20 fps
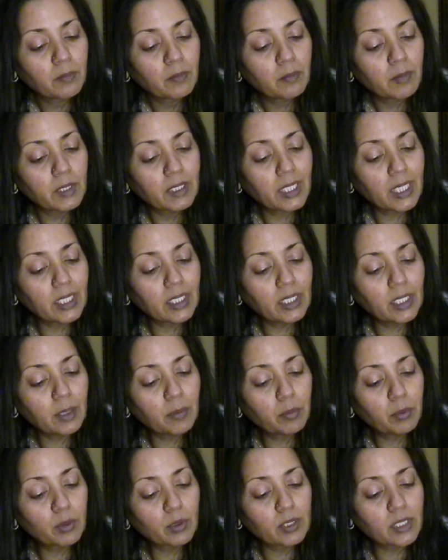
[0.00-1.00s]
But then he
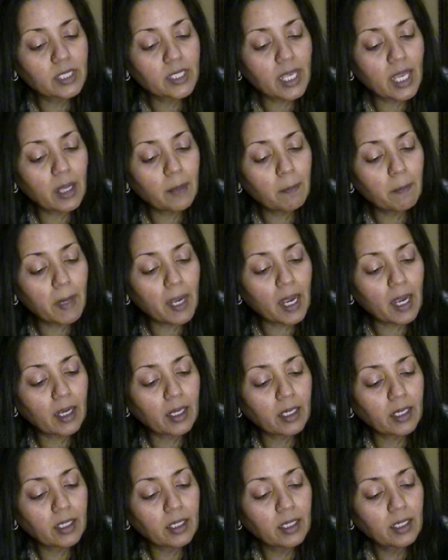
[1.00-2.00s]
pulled his hand back,
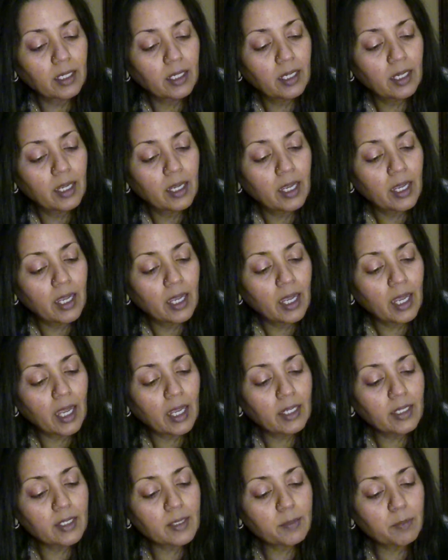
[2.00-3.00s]

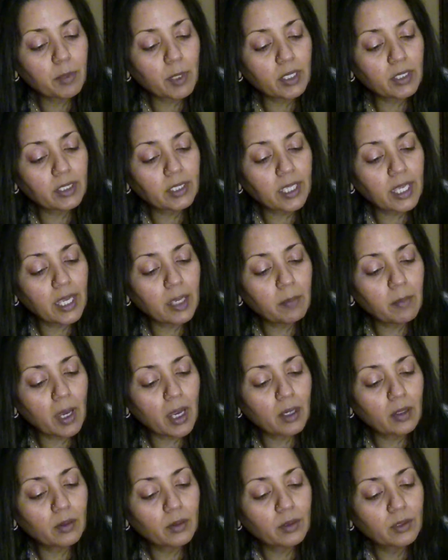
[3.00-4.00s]
and his brother came
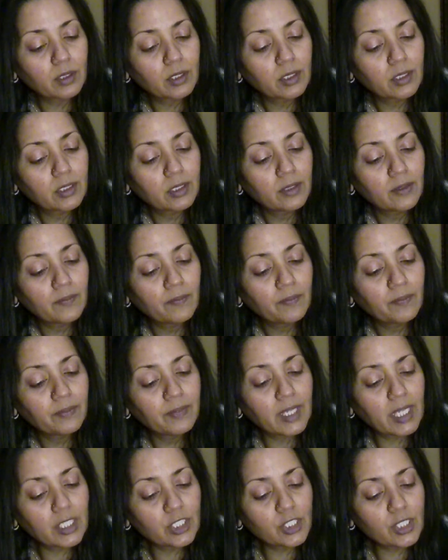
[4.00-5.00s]
out.
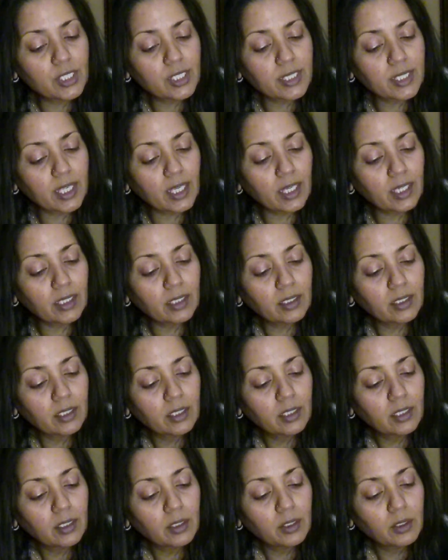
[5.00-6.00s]
Then she said,
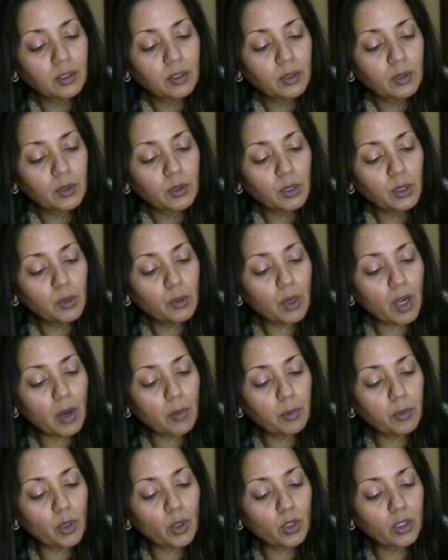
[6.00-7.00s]
"You
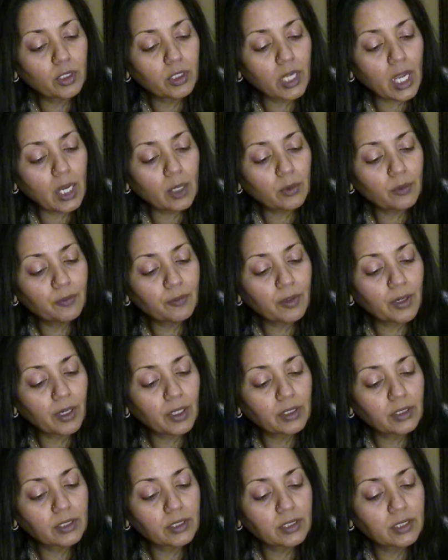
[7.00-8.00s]
have broken out
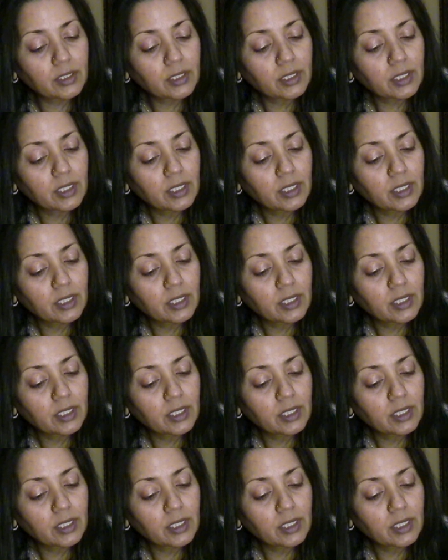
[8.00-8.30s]
first."